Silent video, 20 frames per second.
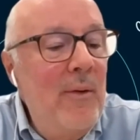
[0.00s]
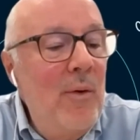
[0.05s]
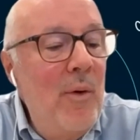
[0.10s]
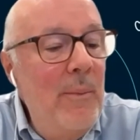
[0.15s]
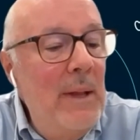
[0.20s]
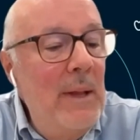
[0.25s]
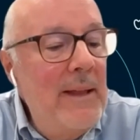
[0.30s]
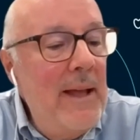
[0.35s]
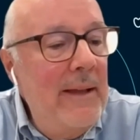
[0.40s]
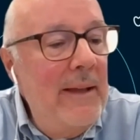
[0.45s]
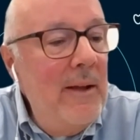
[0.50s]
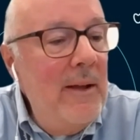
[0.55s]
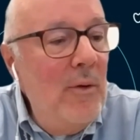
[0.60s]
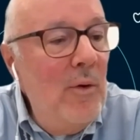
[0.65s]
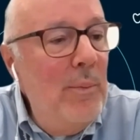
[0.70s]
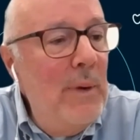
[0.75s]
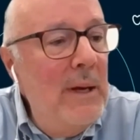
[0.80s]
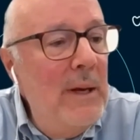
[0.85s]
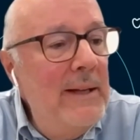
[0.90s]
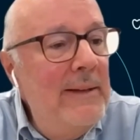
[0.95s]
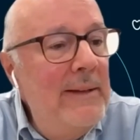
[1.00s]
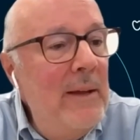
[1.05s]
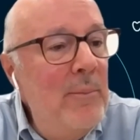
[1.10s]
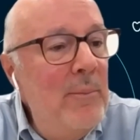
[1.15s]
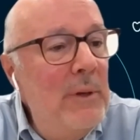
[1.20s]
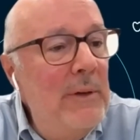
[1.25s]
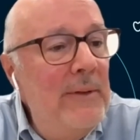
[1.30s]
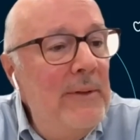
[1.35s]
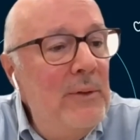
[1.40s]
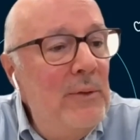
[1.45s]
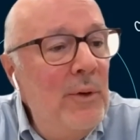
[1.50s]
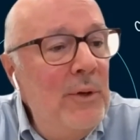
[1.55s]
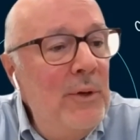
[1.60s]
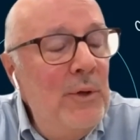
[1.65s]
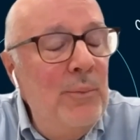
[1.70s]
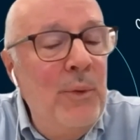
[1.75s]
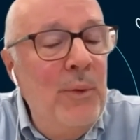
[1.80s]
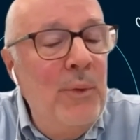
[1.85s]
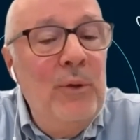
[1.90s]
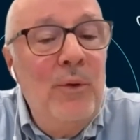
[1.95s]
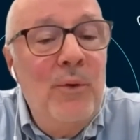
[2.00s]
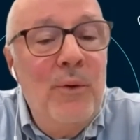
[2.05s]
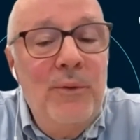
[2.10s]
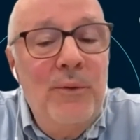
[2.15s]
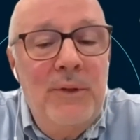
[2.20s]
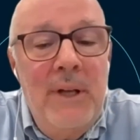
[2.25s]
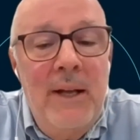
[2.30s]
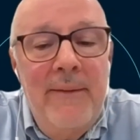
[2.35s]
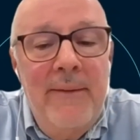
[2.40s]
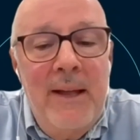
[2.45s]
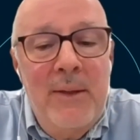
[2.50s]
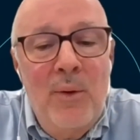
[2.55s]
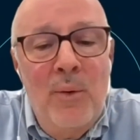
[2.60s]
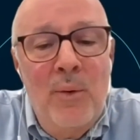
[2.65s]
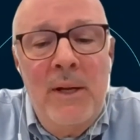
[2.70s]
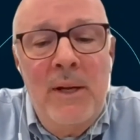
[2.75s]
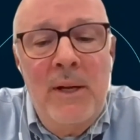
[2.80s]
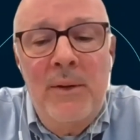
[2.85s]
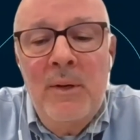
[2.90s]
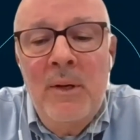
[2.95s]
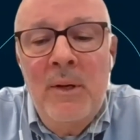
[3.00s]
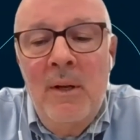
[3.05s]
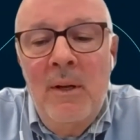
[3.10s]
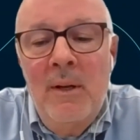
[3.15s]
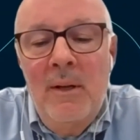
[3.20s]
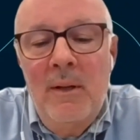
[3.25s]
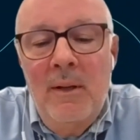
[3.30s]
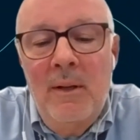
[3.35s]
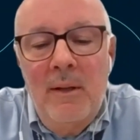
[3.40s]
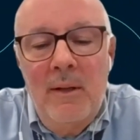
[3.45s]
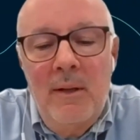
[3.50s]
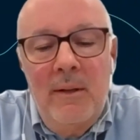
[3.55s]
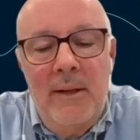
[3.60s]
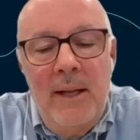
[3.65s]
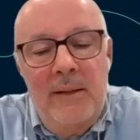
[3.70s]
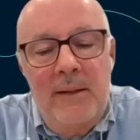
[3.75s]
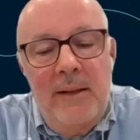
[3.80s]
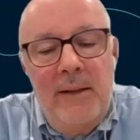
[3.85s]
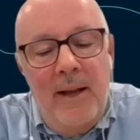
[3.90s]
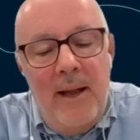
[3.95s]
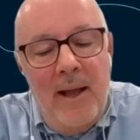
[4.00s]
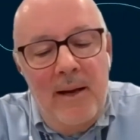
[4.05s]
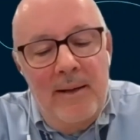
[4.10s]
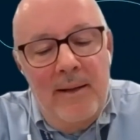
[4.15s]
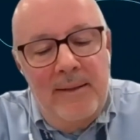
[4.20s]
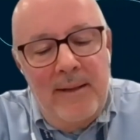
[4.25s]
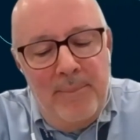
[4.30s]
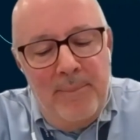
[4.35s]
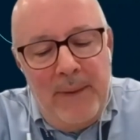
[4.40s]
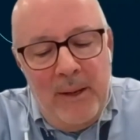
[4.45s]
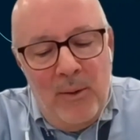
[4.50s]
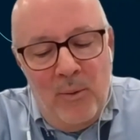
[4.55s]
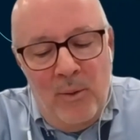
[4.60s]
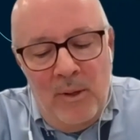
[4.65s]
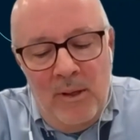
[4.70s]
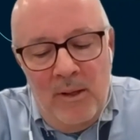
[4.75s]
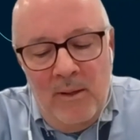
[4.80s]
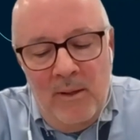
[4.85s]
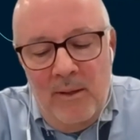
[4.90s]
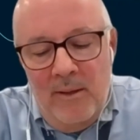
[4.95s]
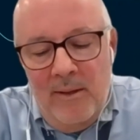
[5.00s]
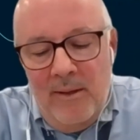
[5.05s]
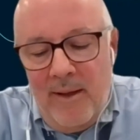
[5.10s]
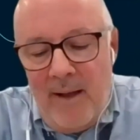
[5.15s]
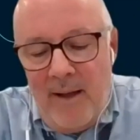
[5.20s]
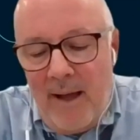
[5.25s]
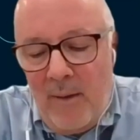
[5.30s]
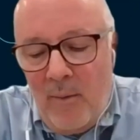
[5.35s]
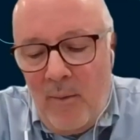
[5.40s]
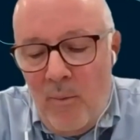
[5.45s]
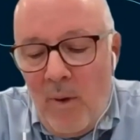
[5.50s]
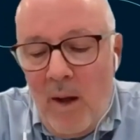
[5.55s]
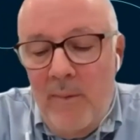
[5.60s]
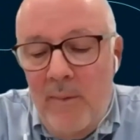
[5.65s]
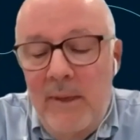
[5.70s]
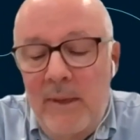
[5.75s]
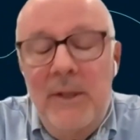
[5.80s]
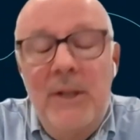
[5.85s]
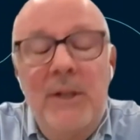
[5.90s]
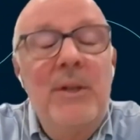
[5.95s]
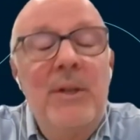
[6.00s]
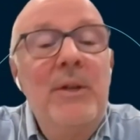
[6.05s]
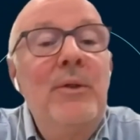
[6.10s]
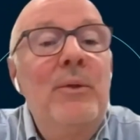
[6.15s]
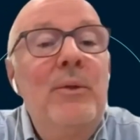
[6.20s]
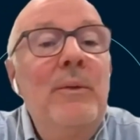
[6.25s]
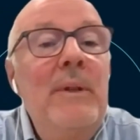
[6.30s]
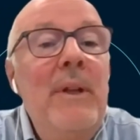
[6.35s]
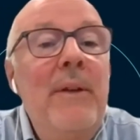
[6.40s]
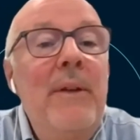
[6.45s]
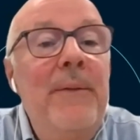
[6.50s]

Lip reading: To give more flavor here, we can say that the company has very conservative provisions, among them